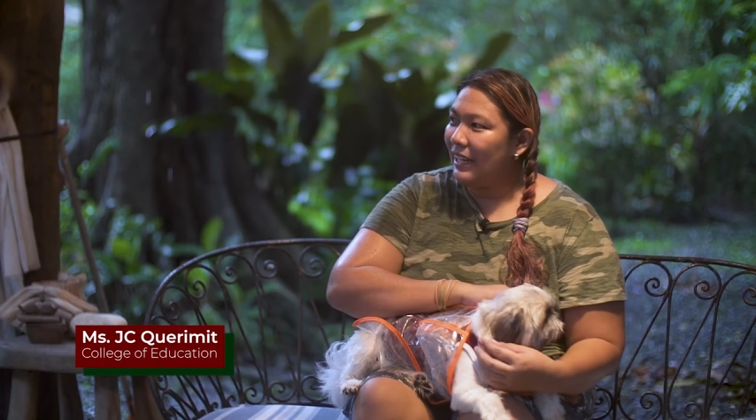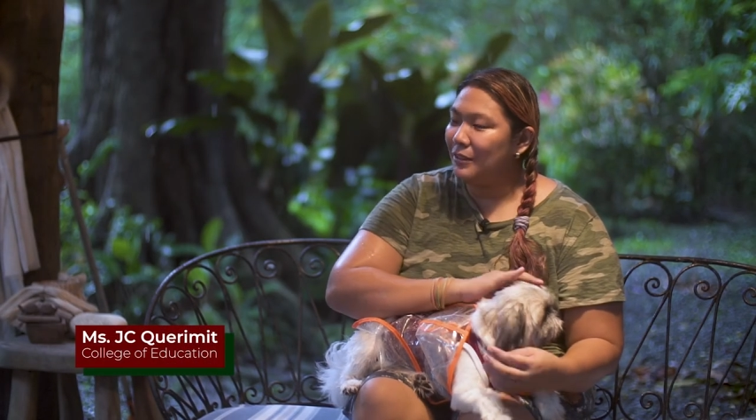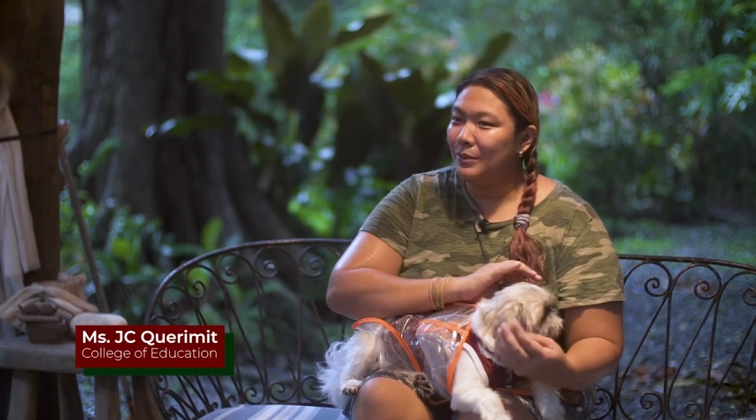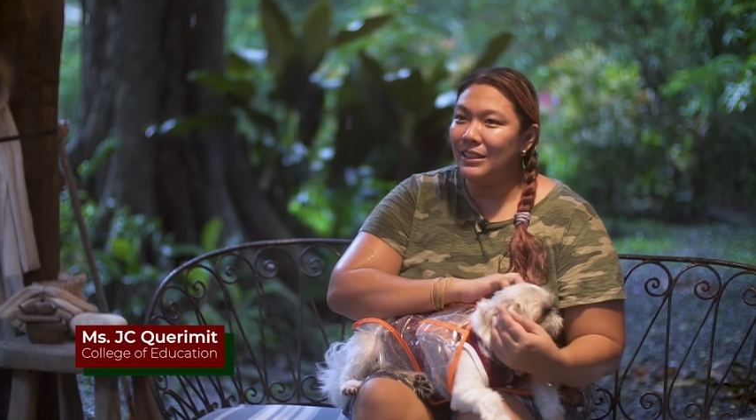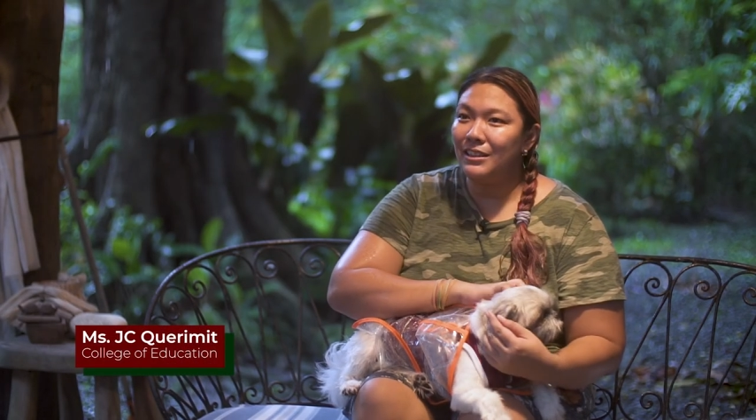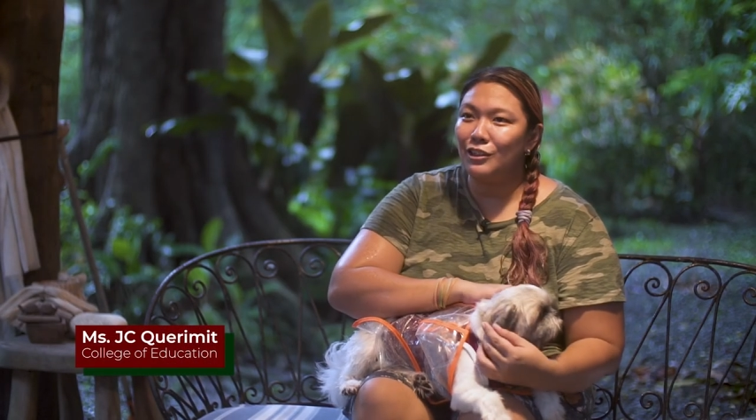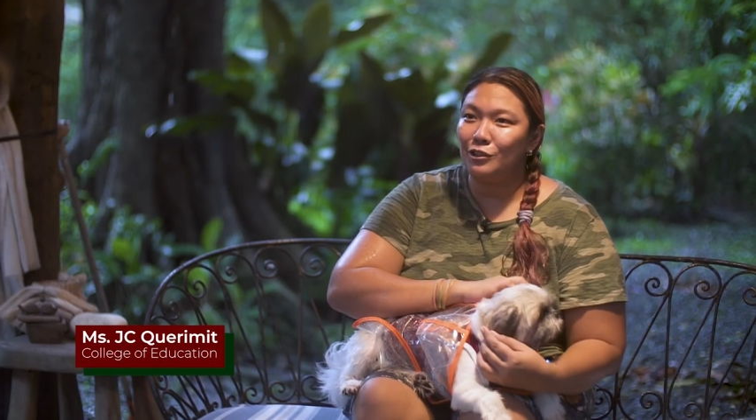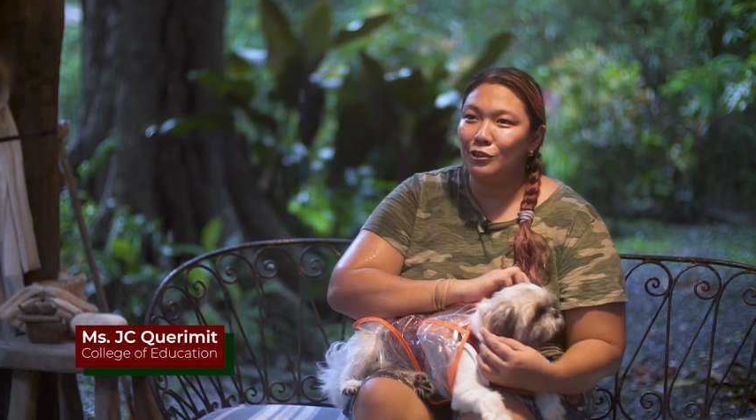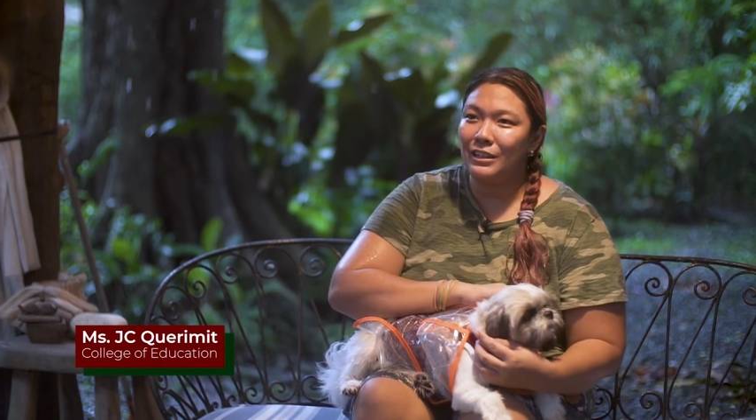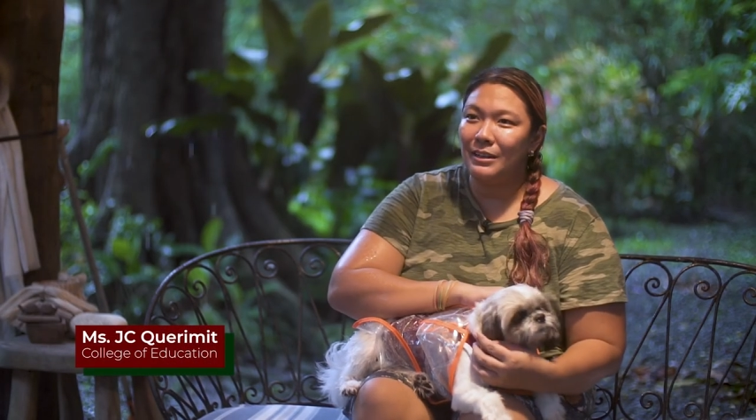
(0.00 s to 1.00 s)
and we didn't
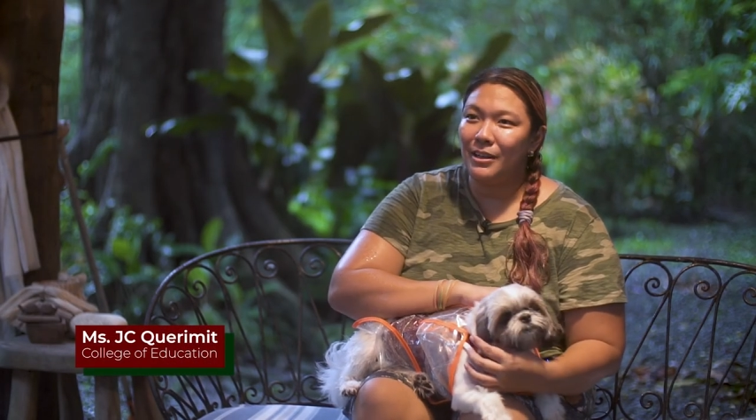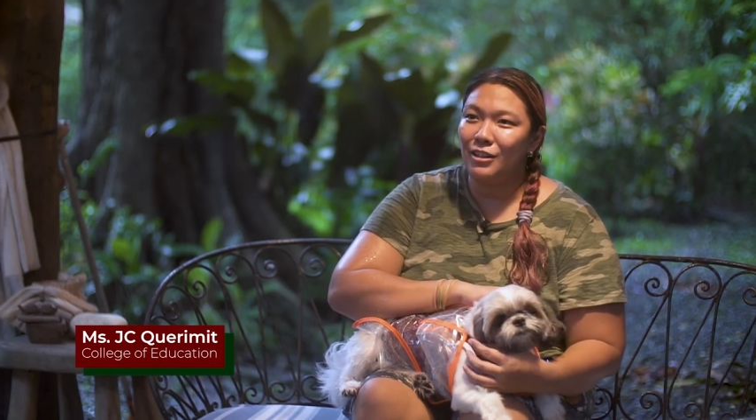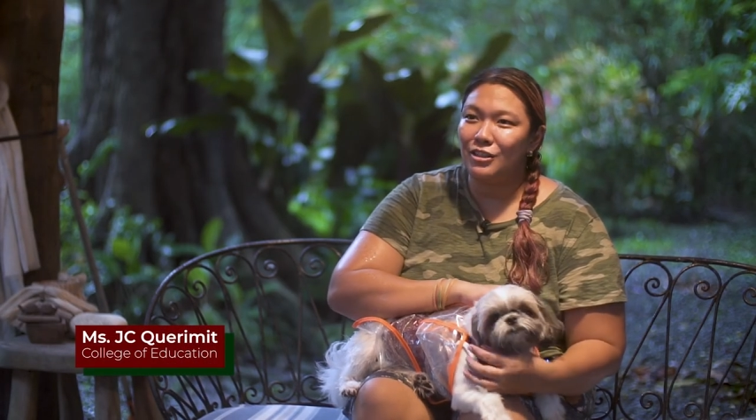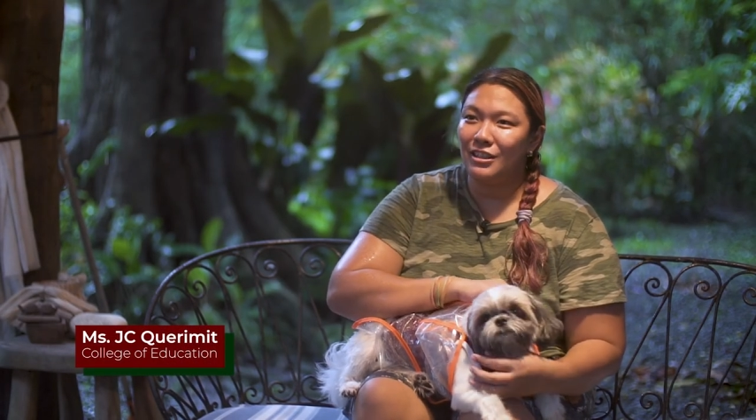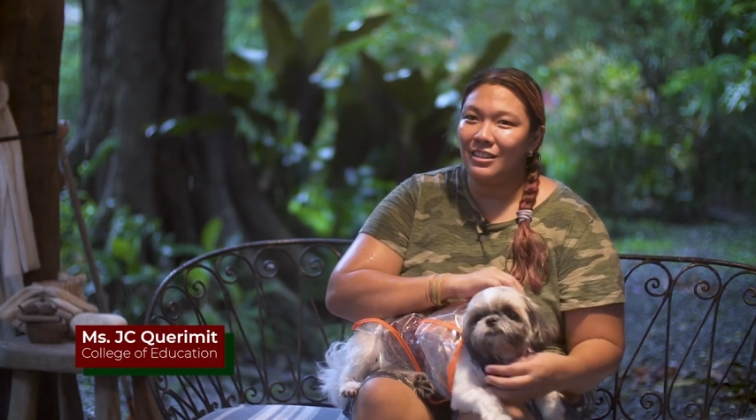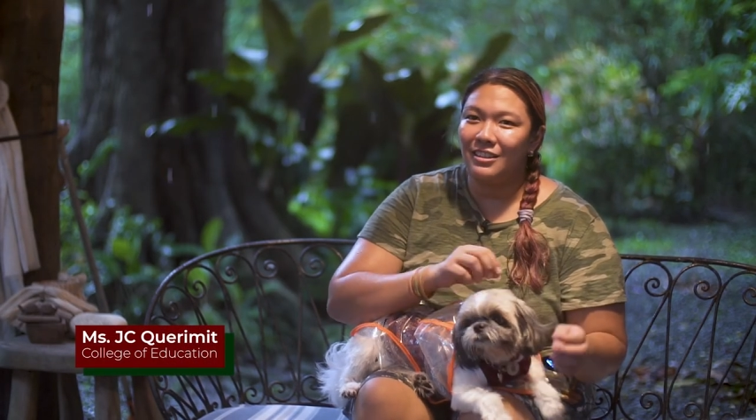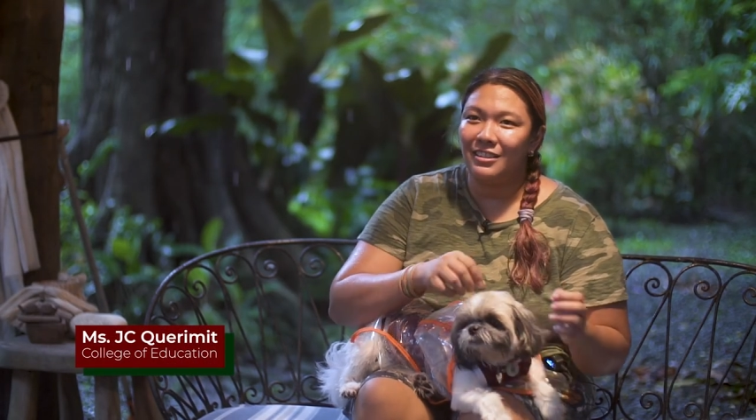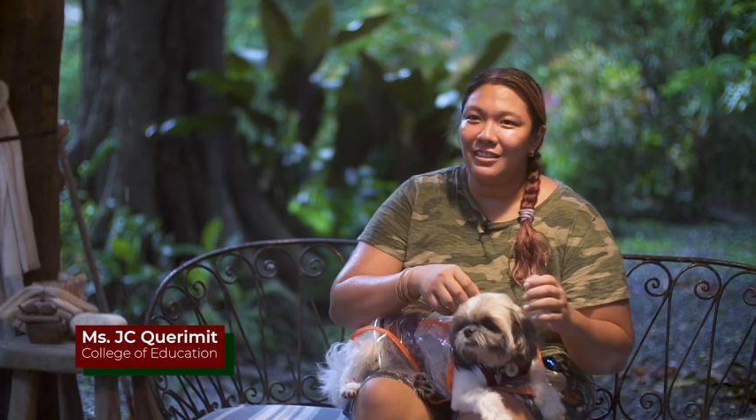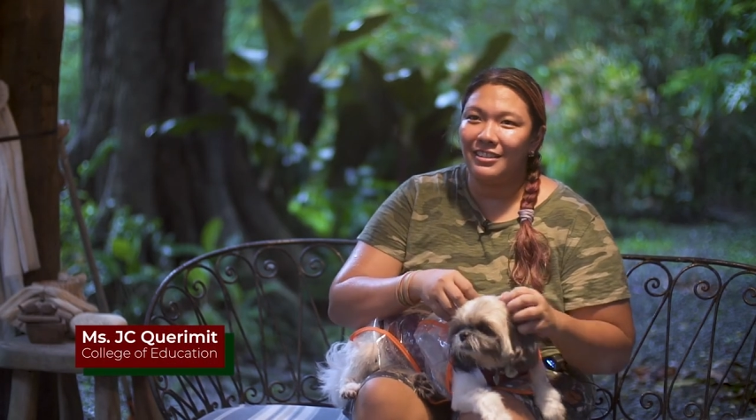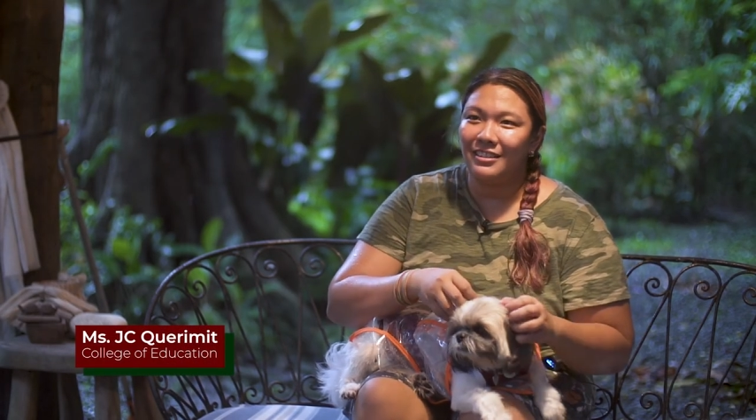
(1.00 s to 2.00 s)
know na meron
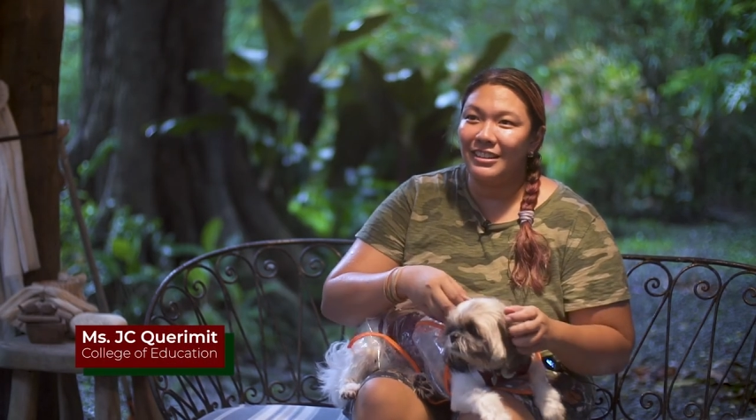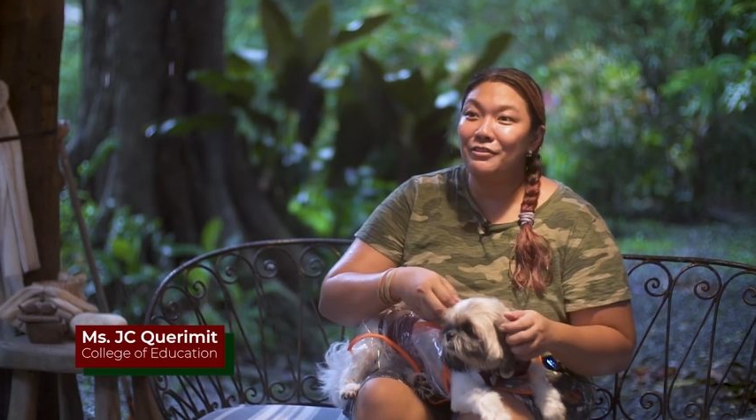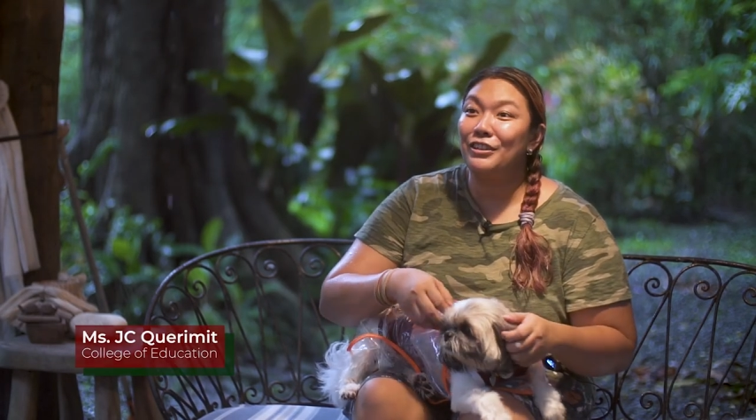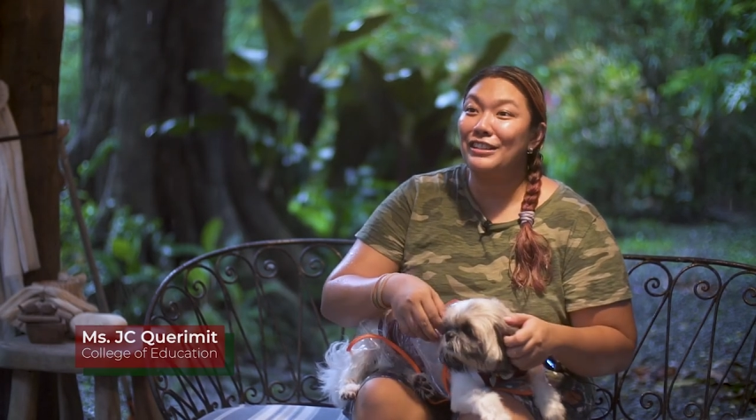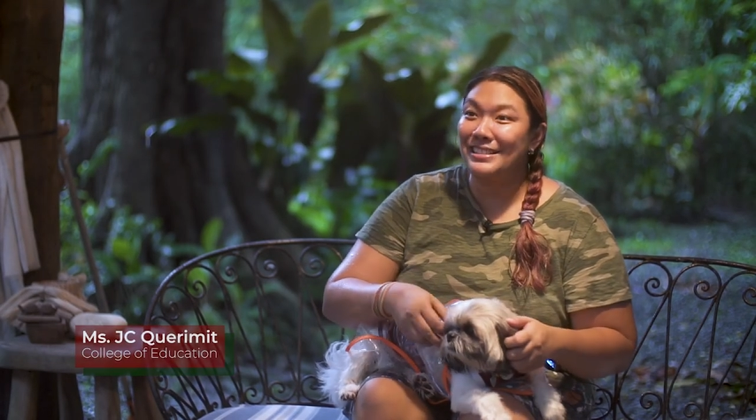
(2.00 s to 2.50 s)
siyang liver